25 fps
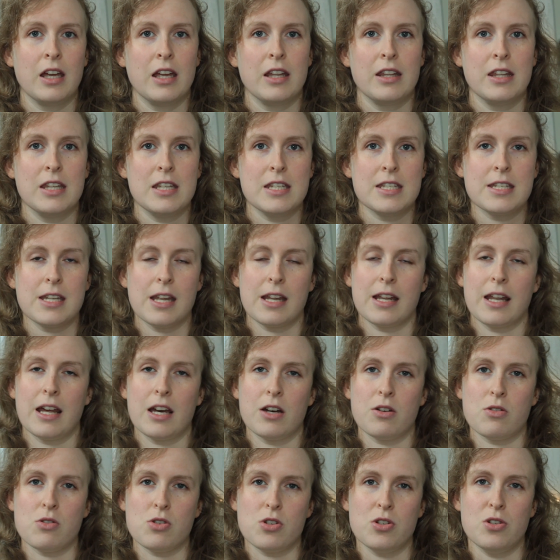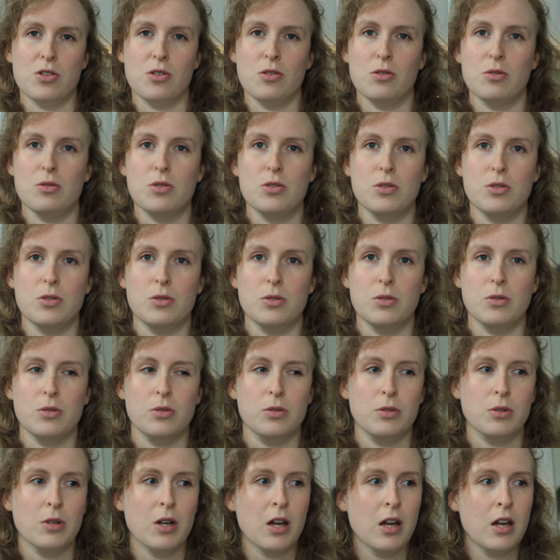and this allows you
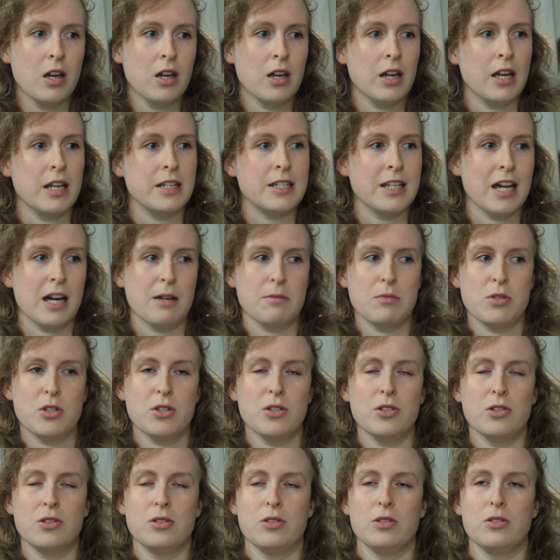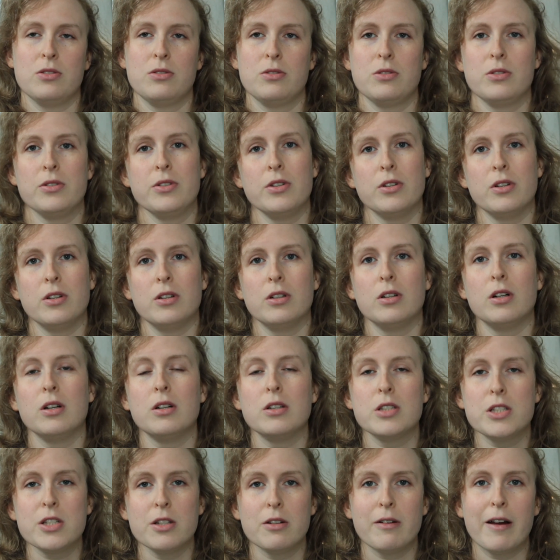to adapt to your
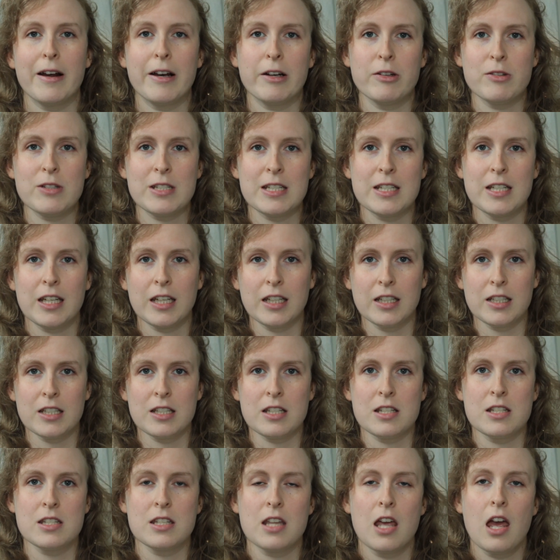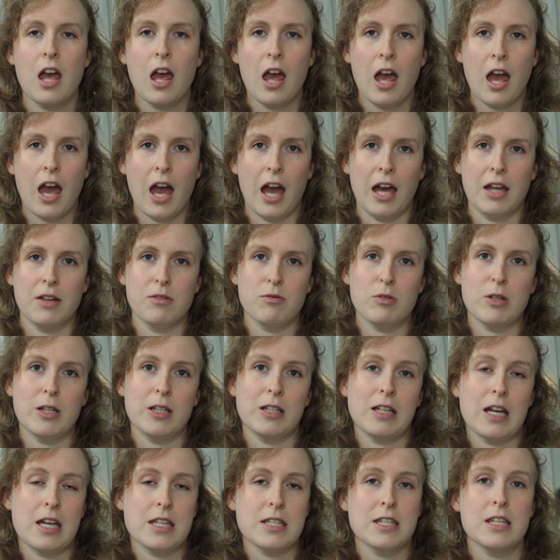surroundings and
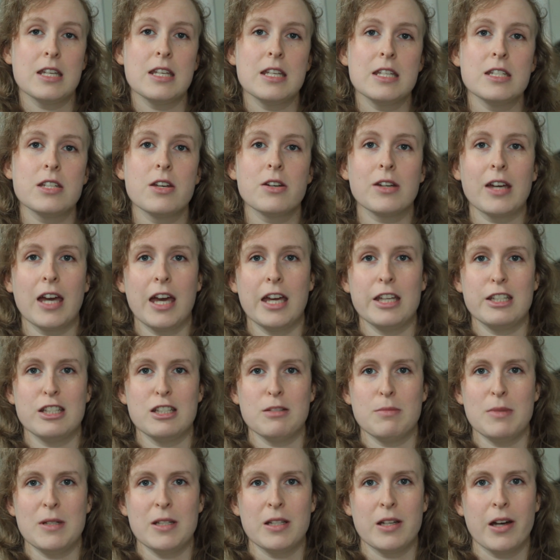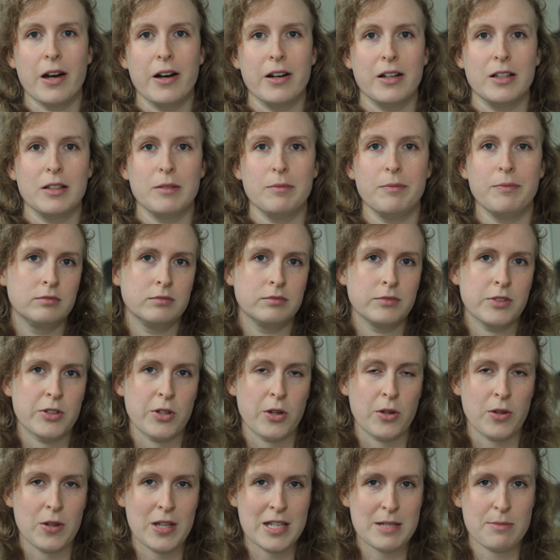realise that it's okay to be calm.
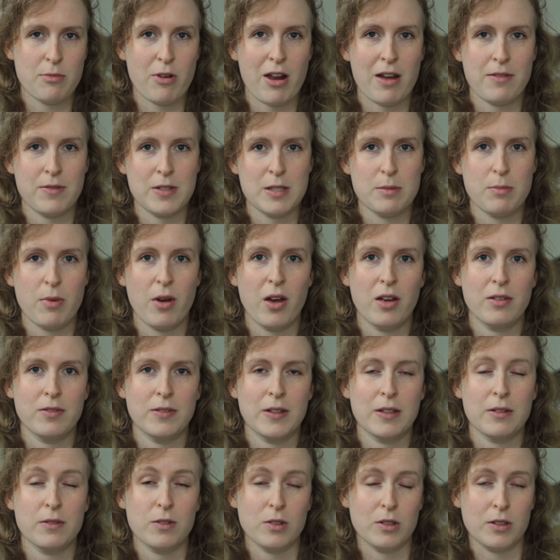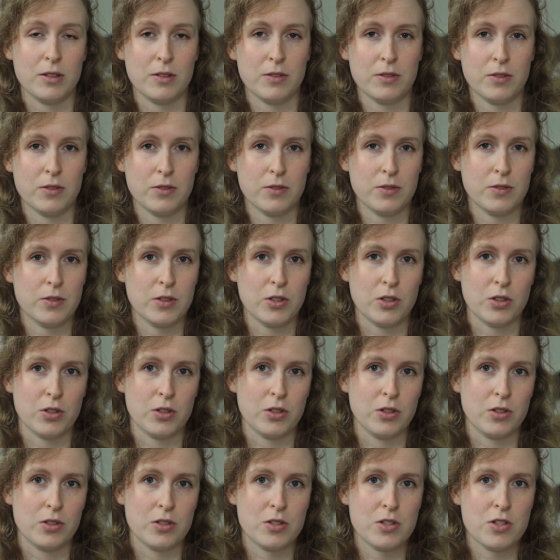So this breath is perfect for if
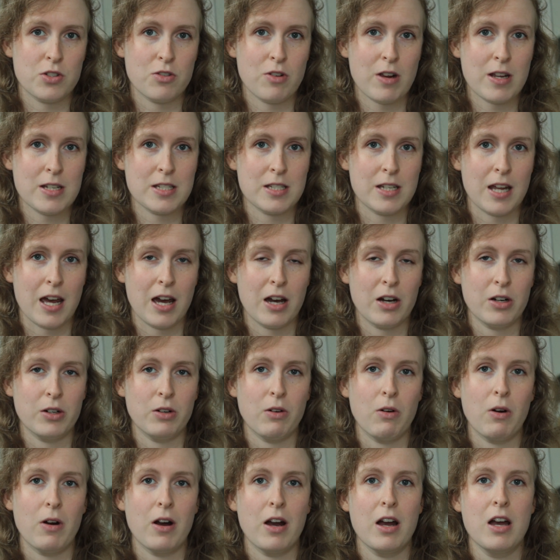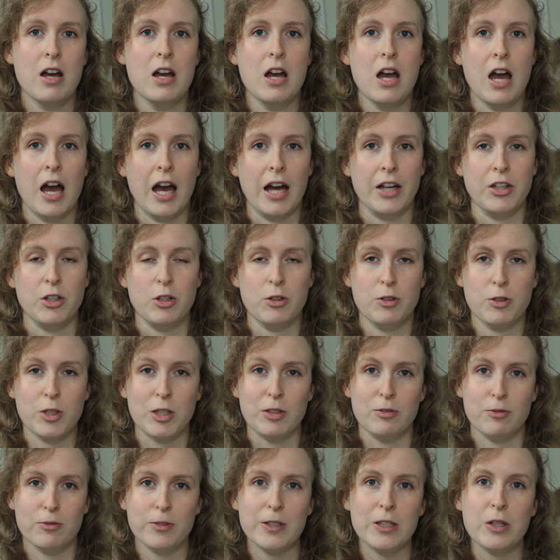you're stressed out and you
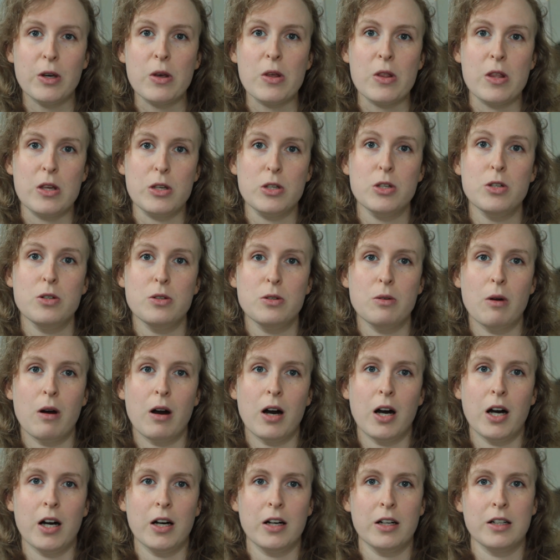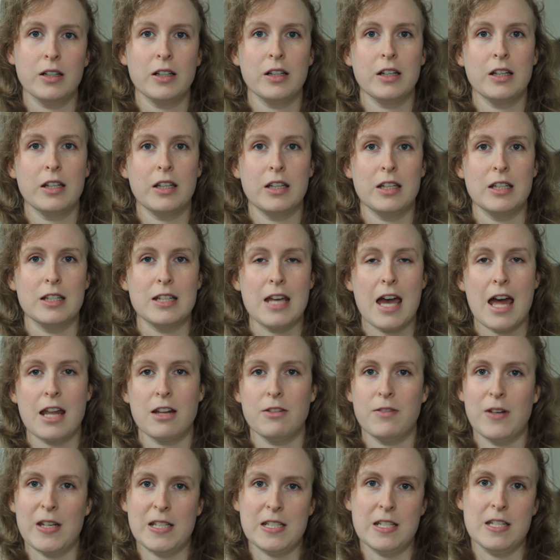can feel that you are in an
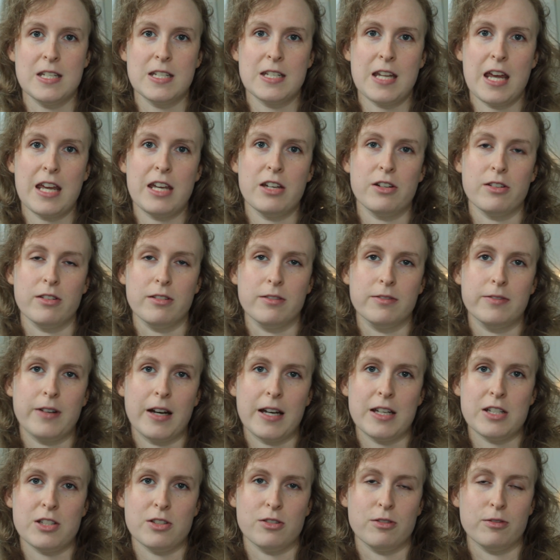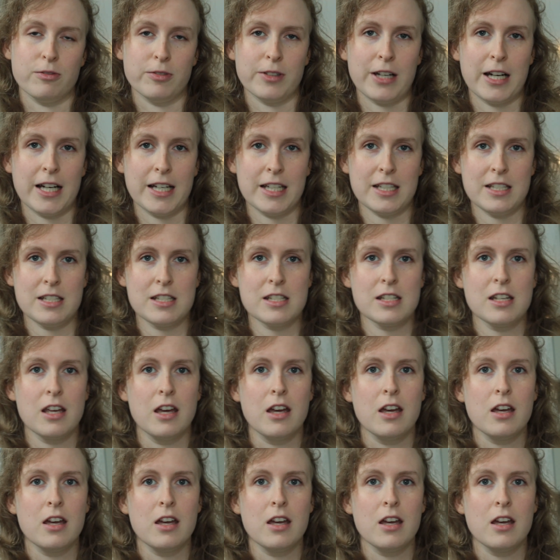elevated state of the fight or flight